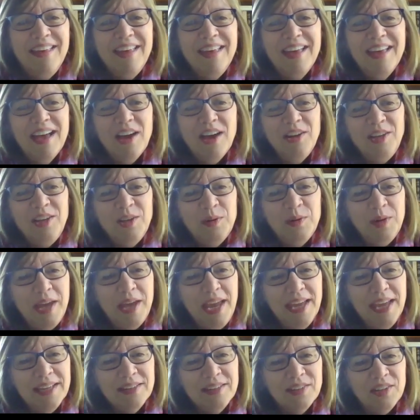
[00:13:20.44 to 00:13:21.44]
How do you
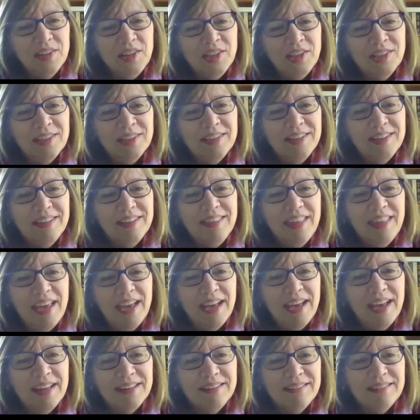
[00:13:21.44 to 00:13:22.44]
handle
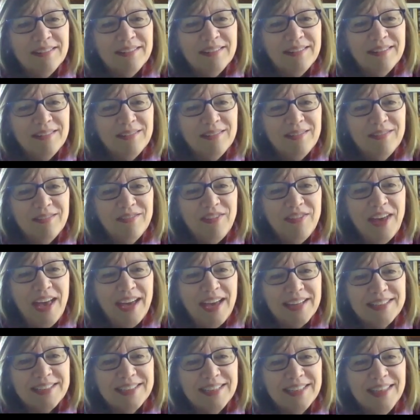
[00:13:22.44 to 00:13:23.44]
that
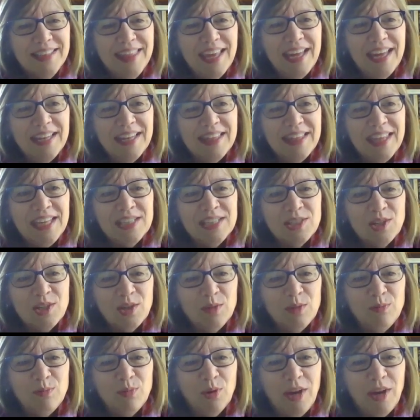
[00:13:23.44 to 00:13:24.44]
fact that things
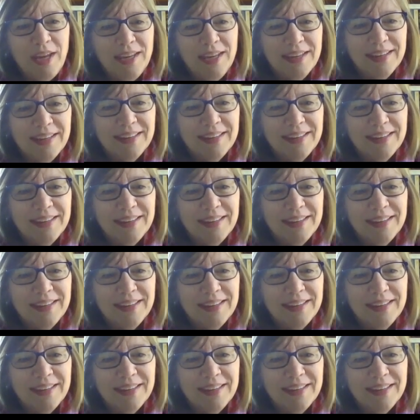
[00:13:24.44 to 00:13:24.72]
could break?